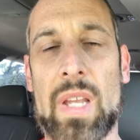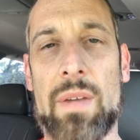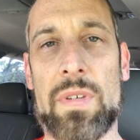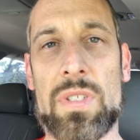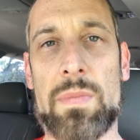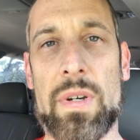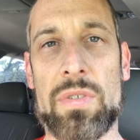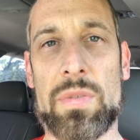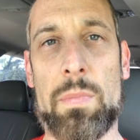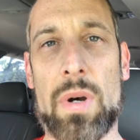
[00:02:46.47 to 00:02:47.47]
If it
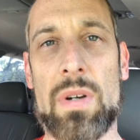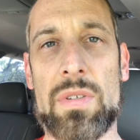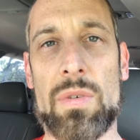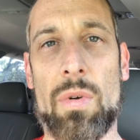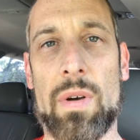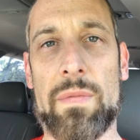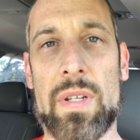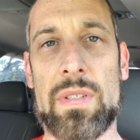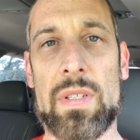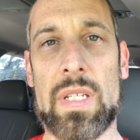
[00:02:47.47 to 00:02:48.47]
smells burnt or if it
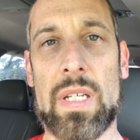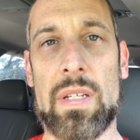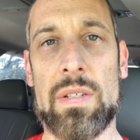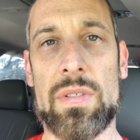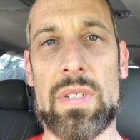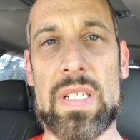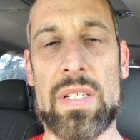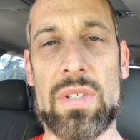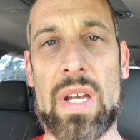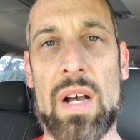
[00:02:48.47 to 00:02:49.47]
is
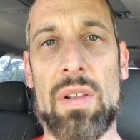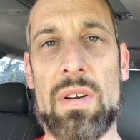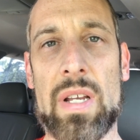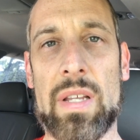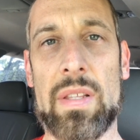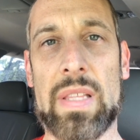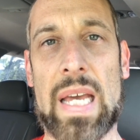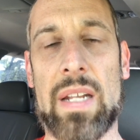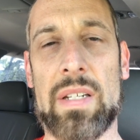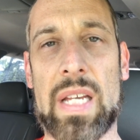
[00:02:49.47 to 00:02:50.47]
discolored, then
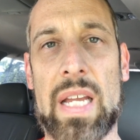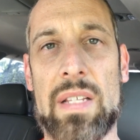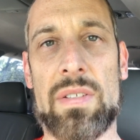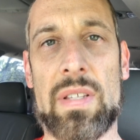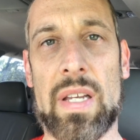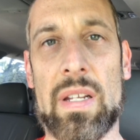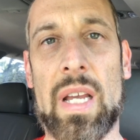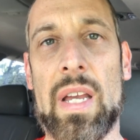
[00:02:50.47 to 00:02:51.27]
that indicates that